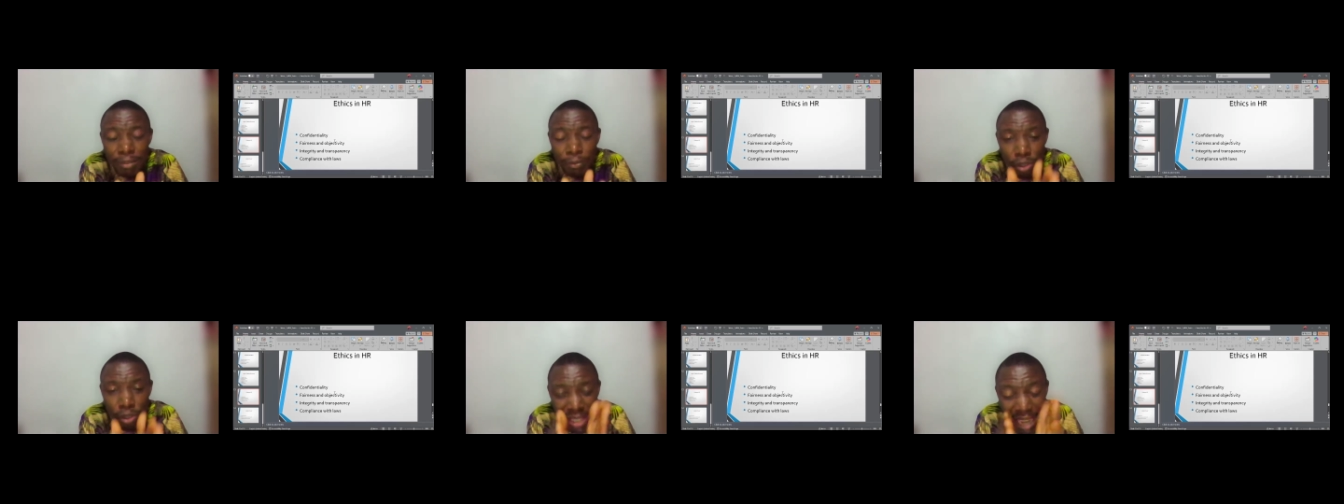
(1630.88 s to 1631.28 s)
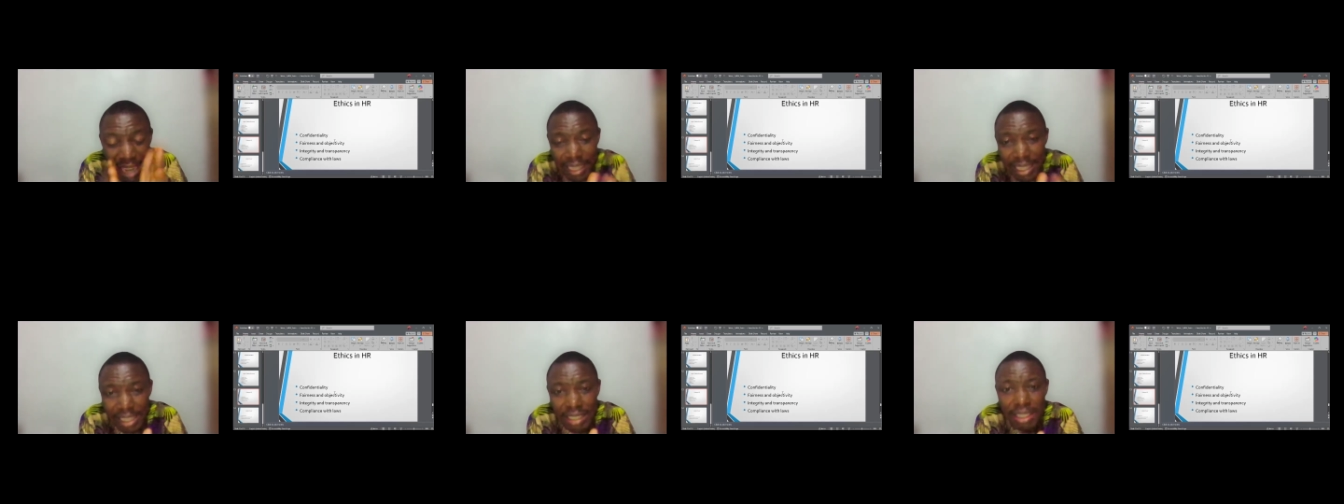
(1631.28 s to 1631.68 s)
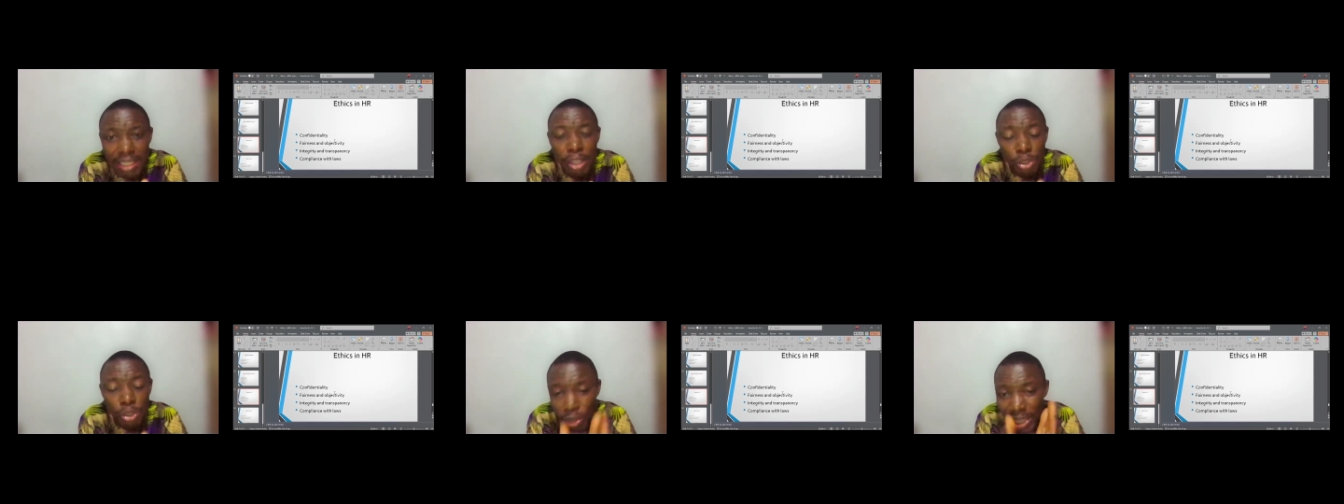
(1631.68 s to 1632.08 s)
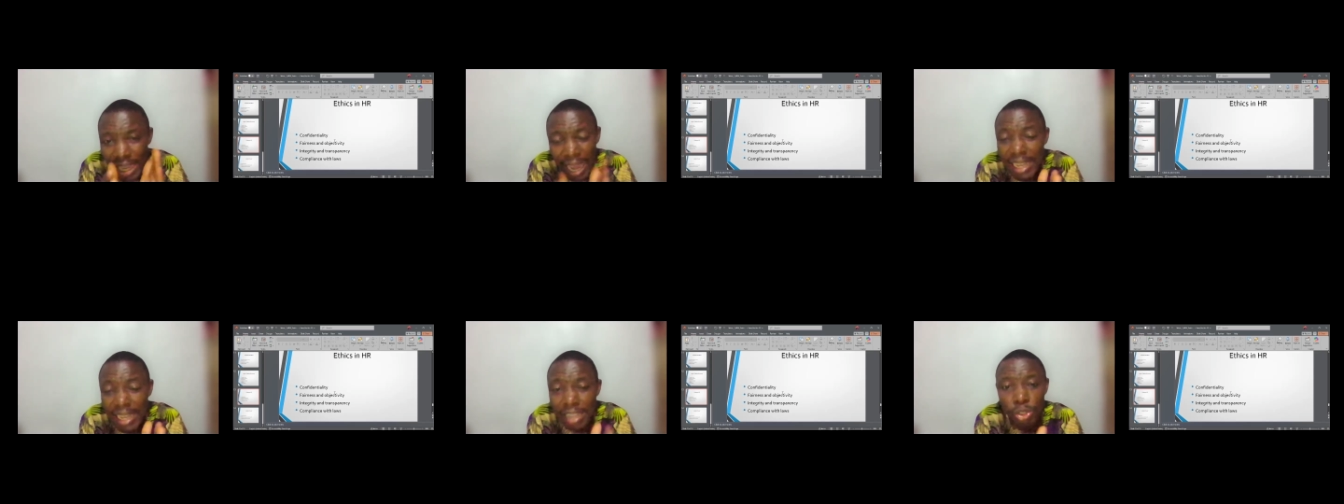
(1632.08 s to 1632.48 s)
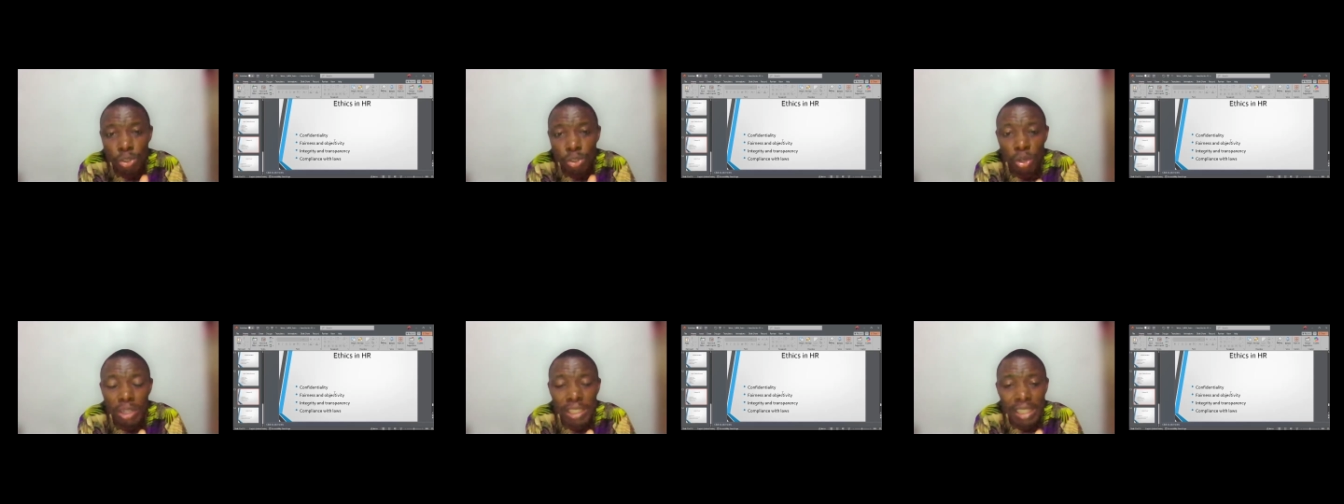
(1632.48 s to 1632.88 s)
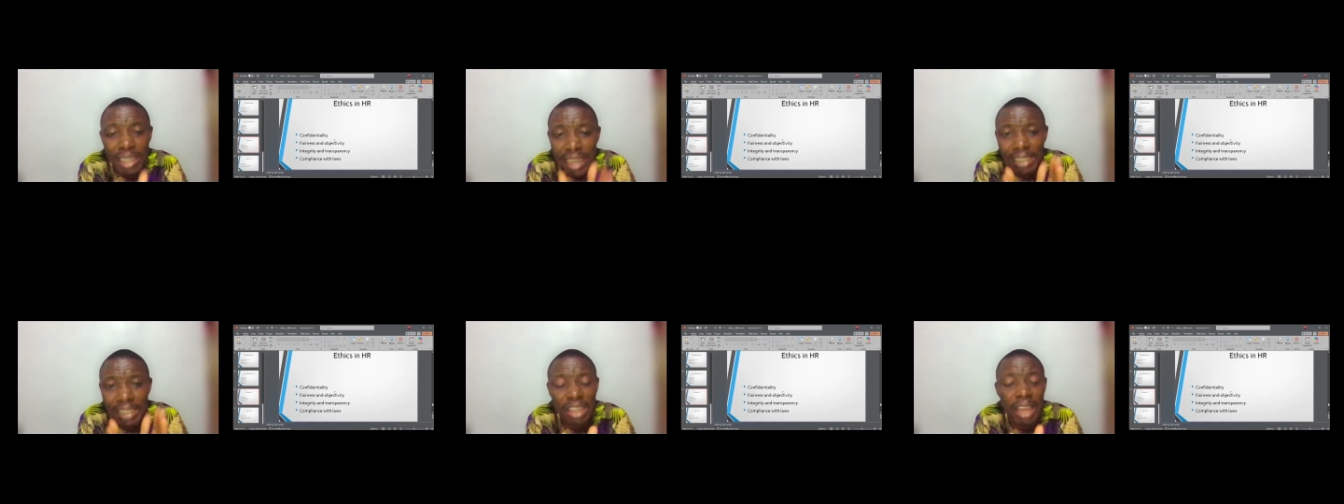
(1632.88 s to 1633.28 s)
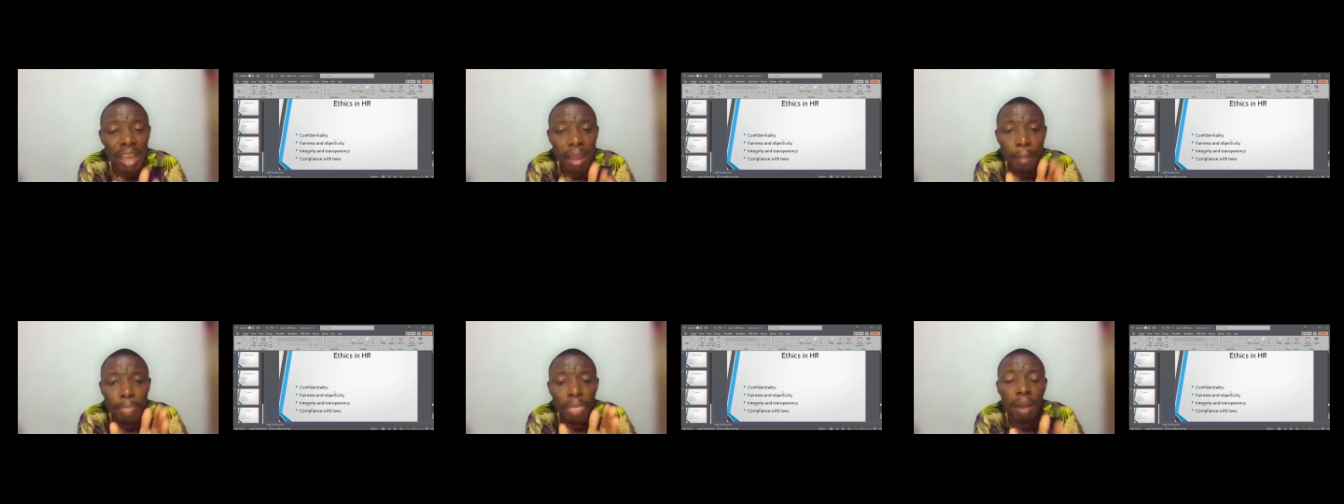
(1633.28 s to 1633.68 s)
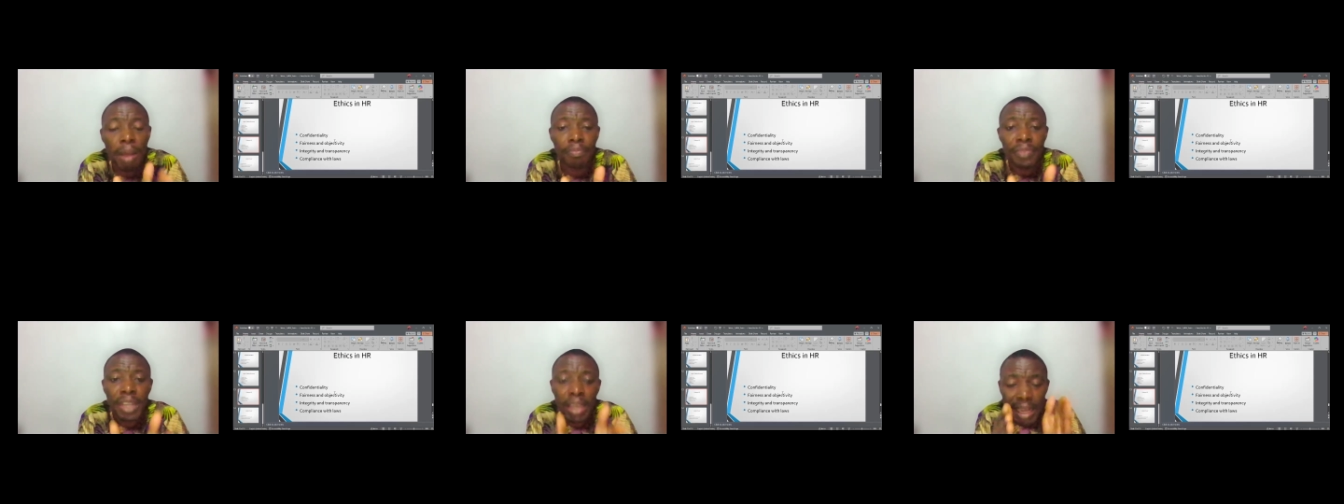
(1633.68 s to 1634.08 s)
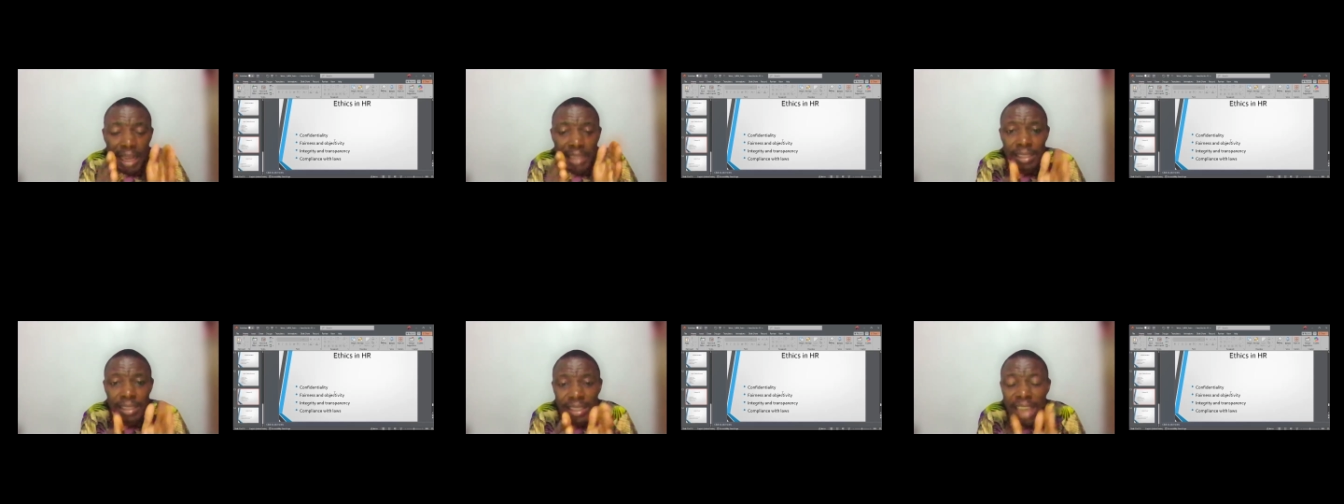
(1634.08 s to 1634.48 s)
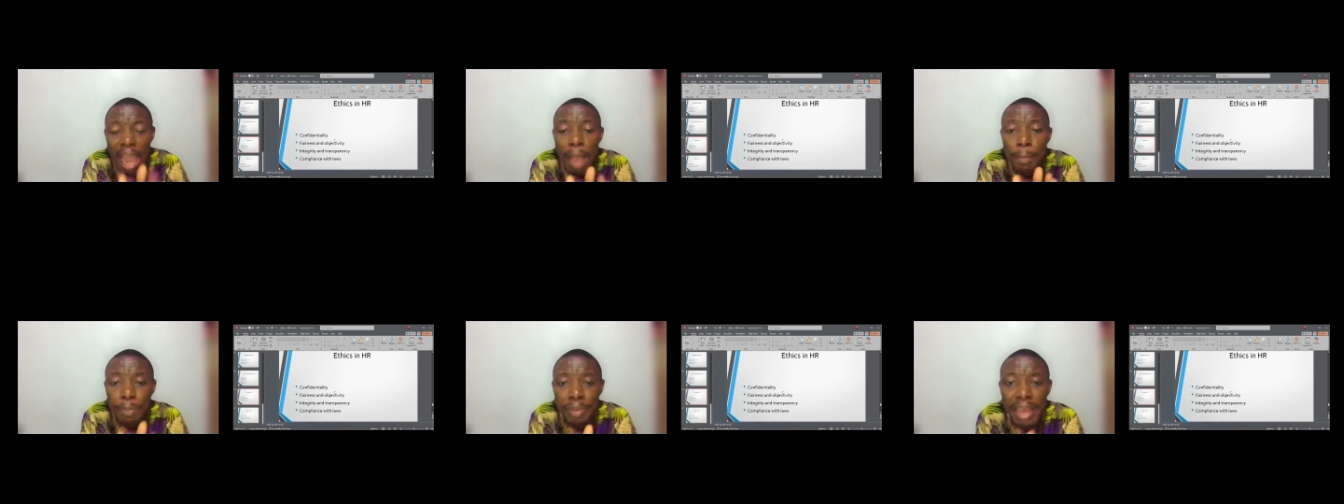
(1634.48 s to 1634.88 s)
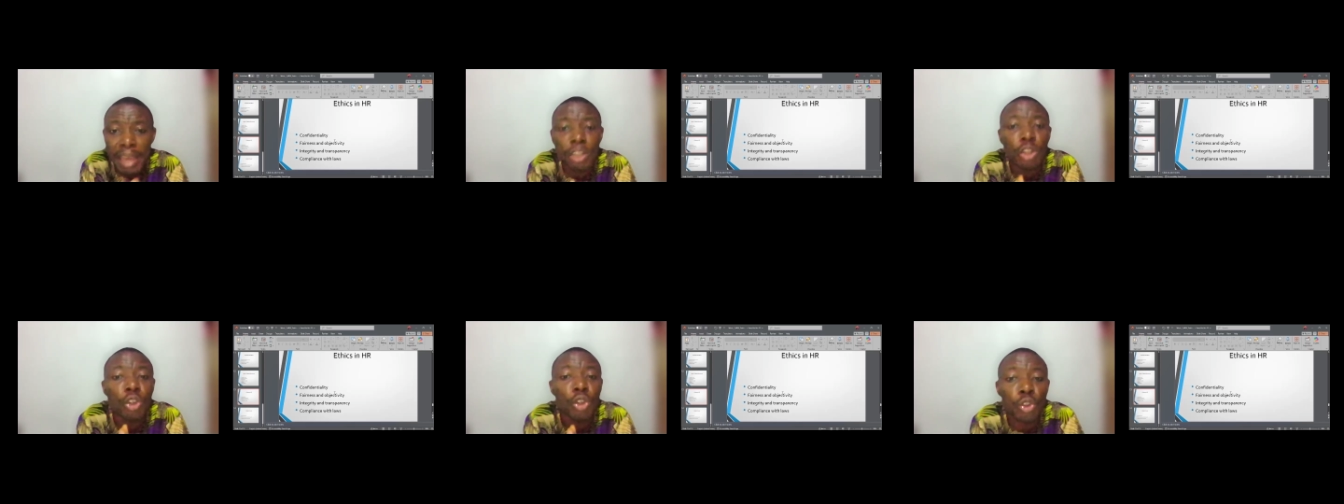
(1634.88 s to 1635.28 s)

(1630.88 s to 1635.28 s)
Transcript: if you take it to the highest authority like CIPN,